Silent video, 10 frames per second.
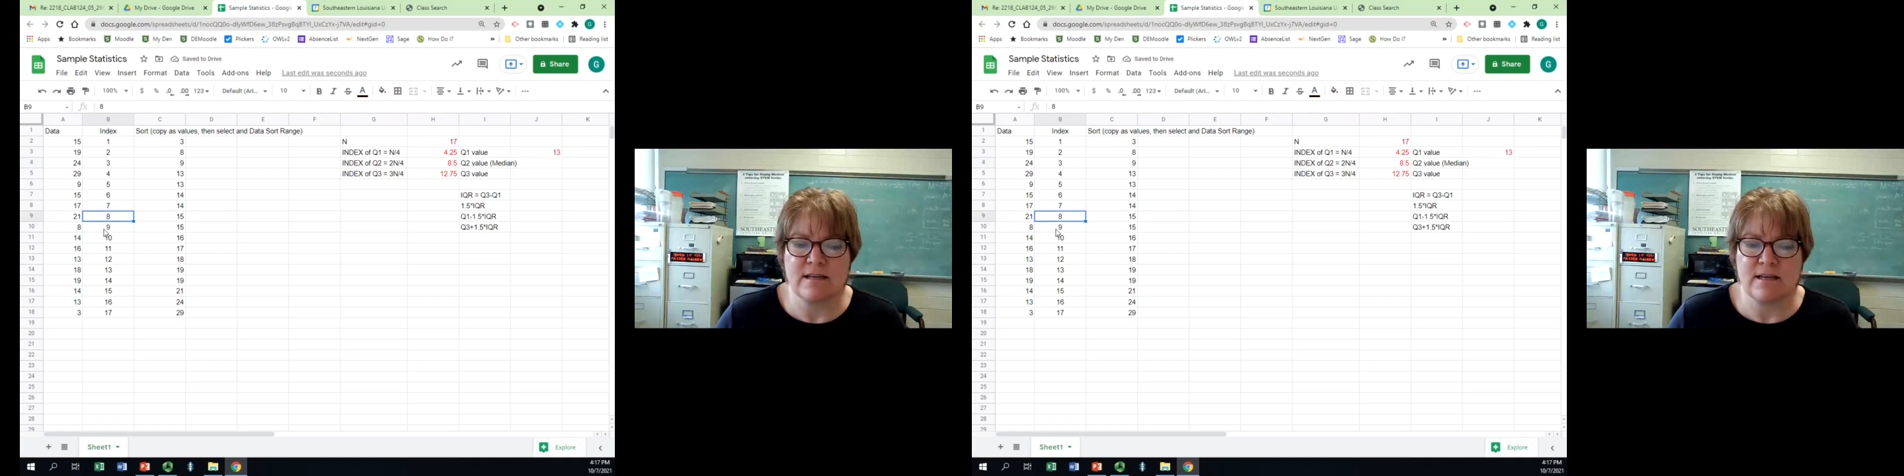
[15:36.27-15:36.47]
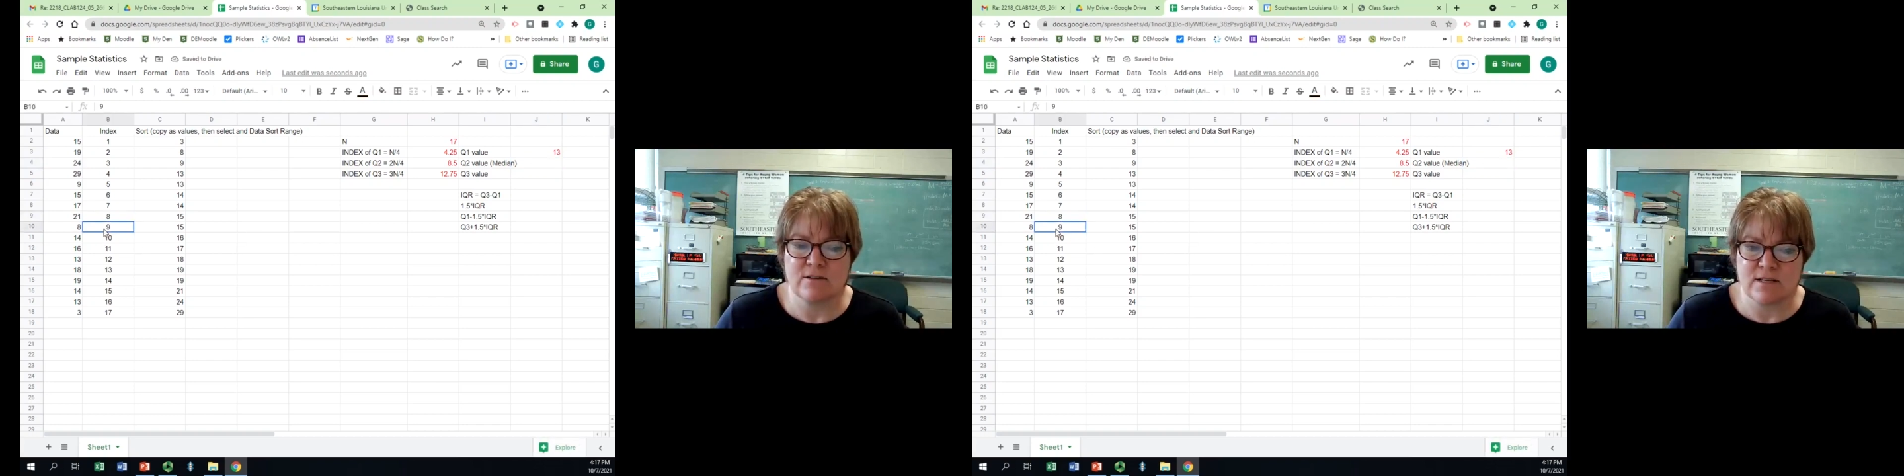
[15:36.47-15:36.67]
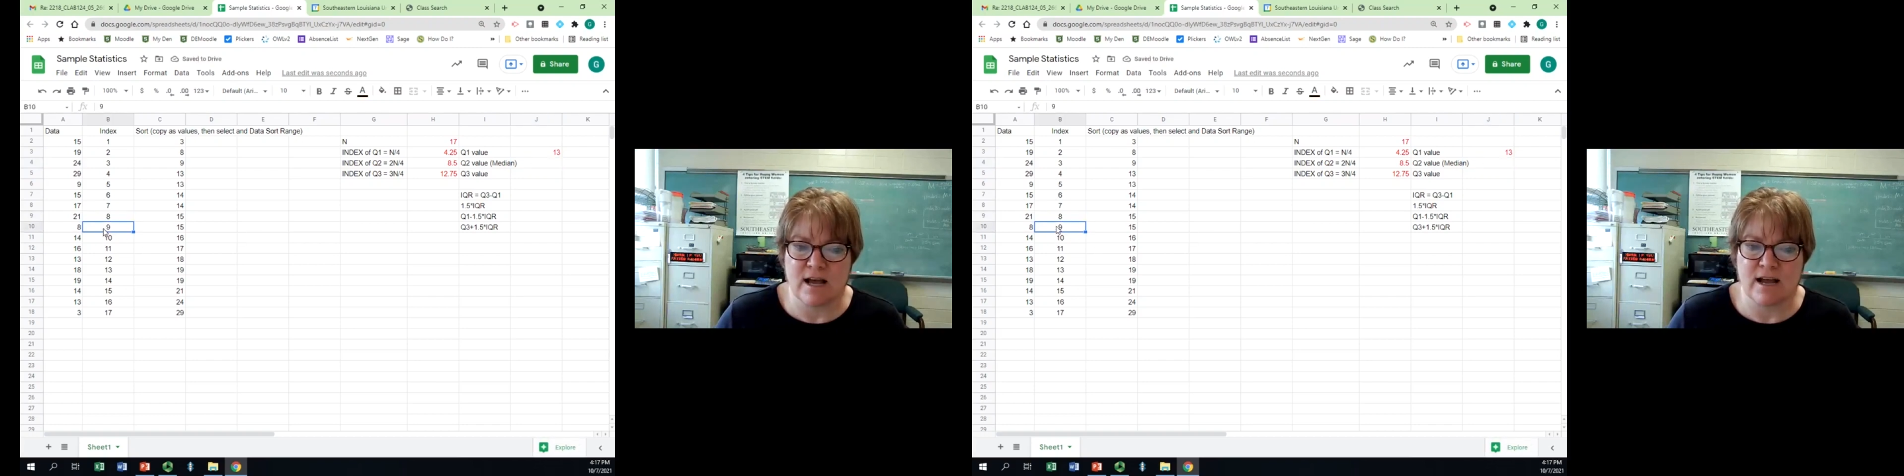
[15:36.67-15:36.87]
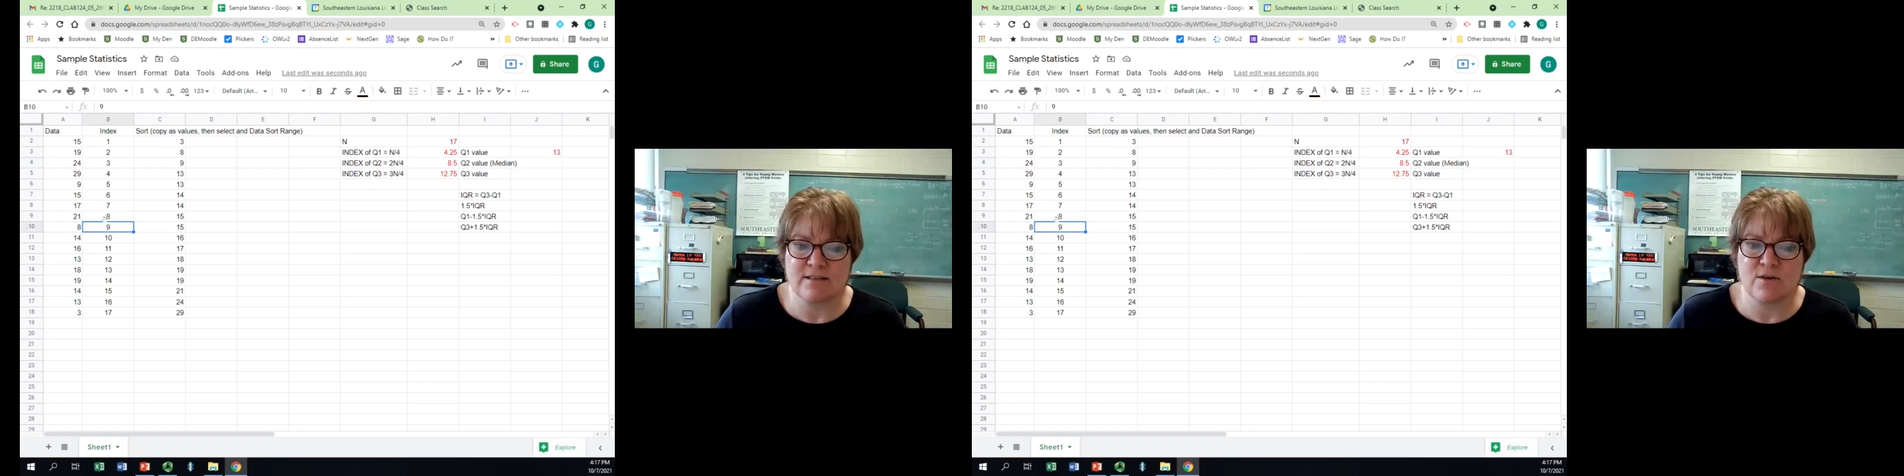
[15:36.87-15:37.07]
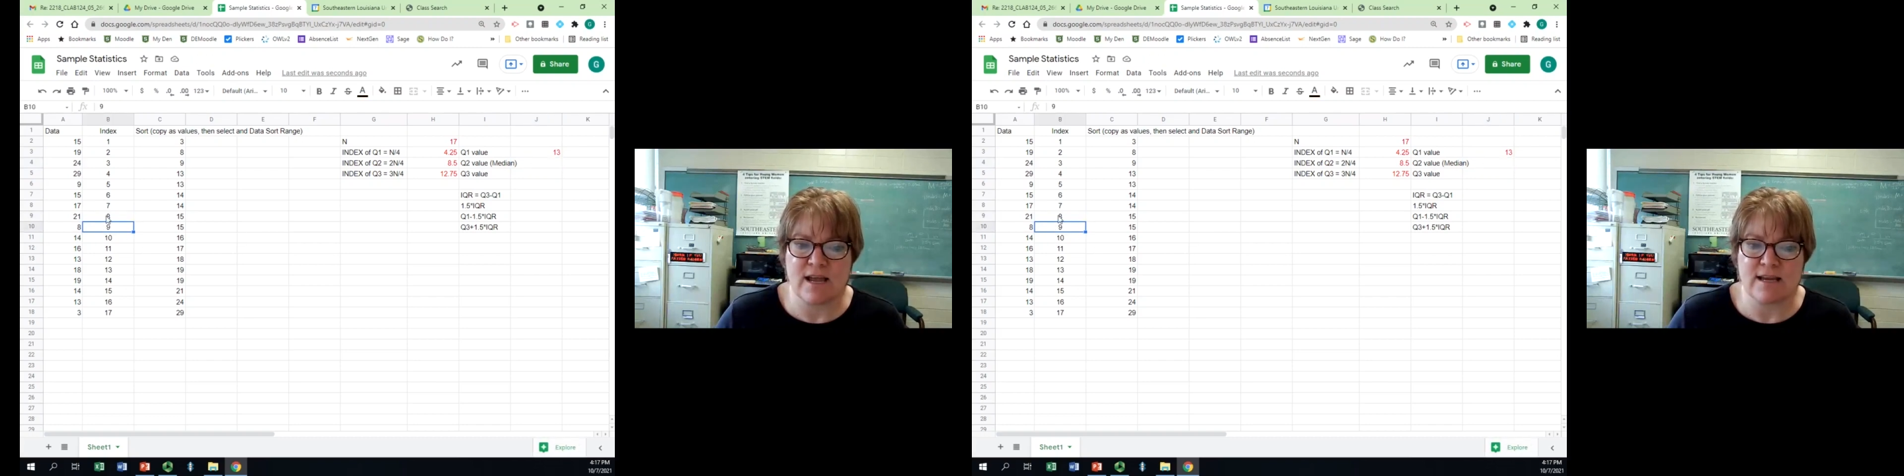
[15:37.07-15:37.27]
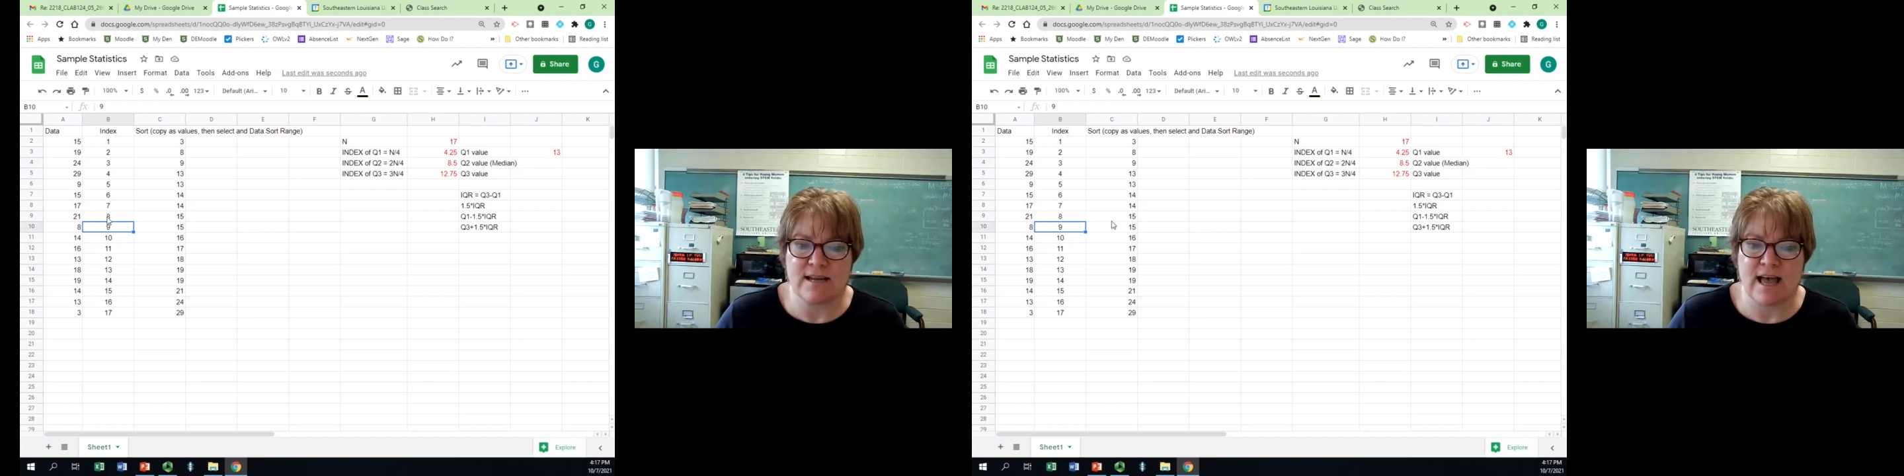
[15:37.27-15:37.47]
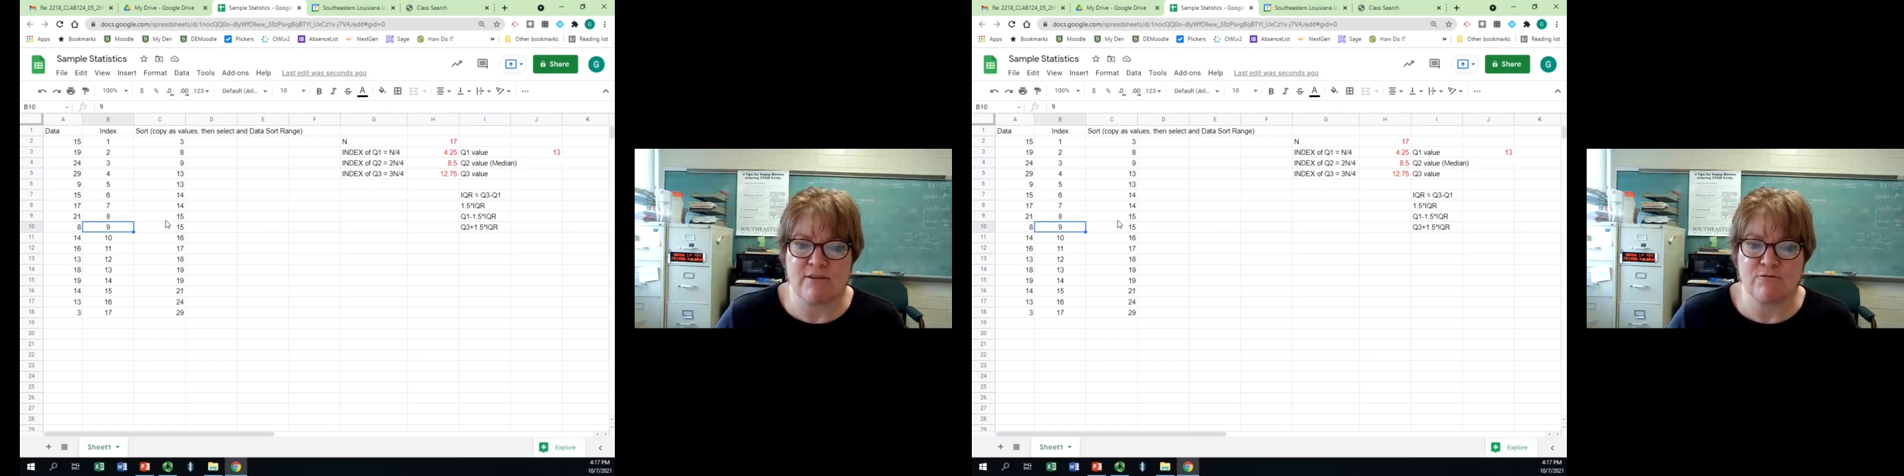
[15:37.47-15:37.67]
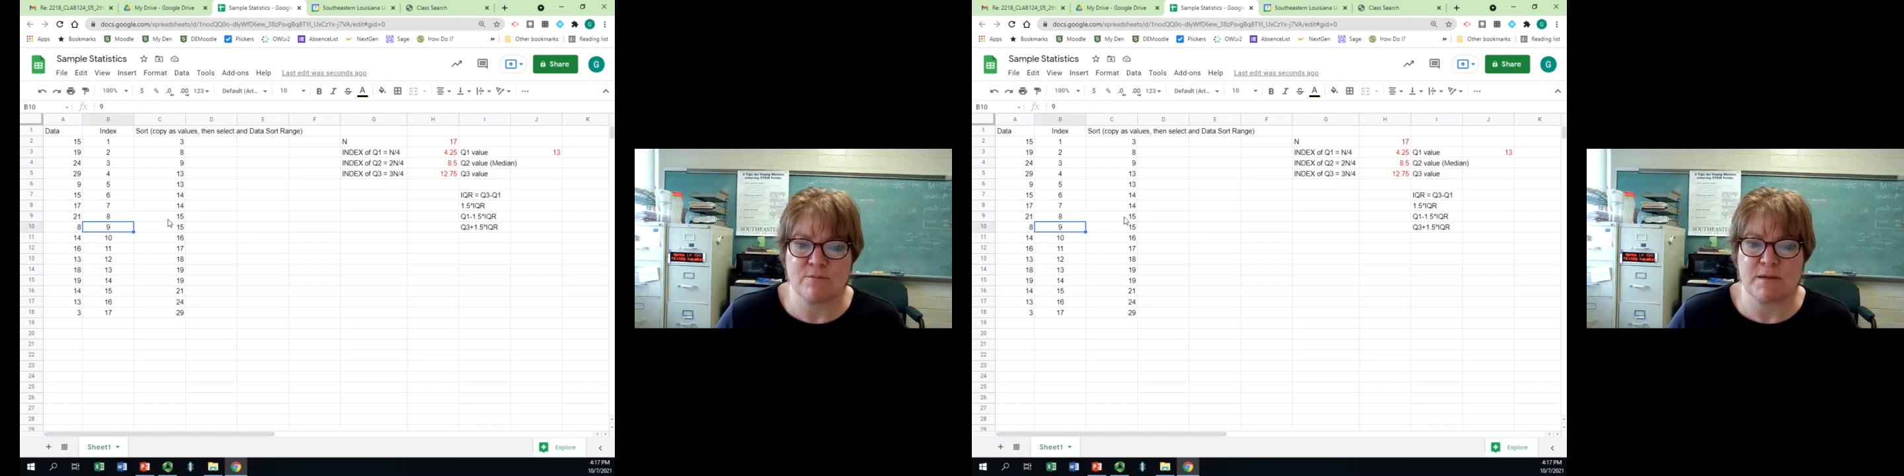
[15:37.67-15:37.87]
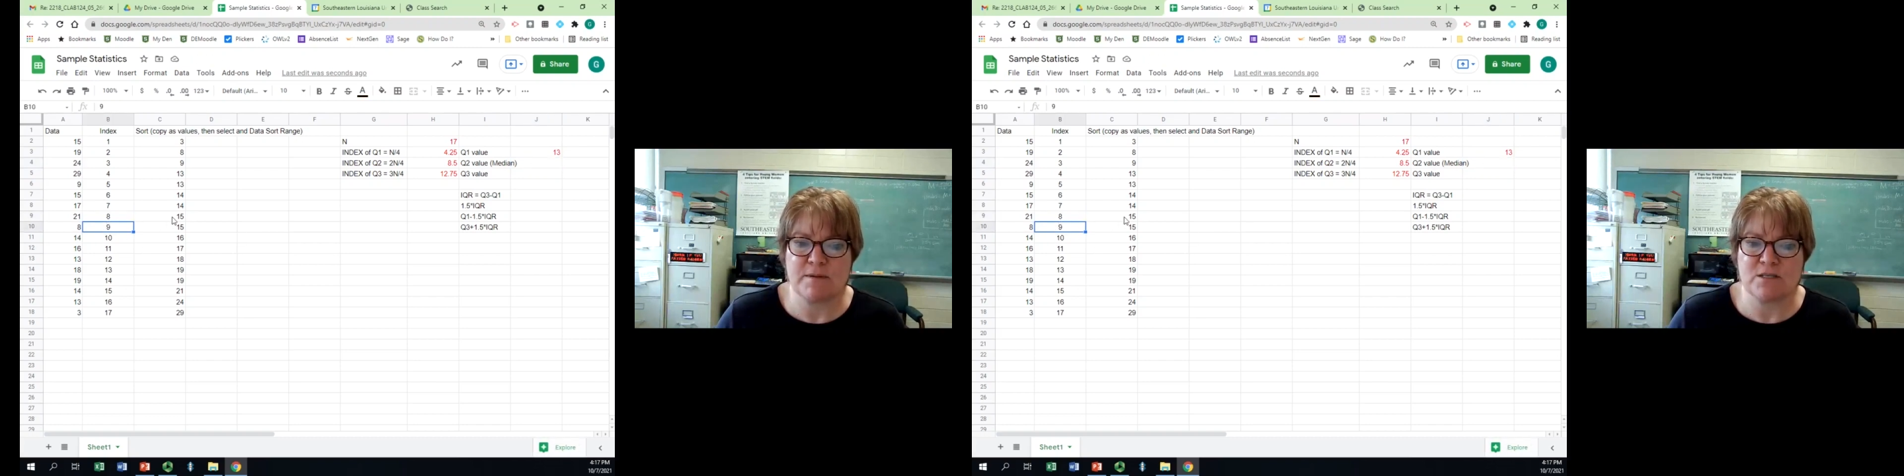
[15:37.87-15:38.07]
here's 9. So 8.5 would be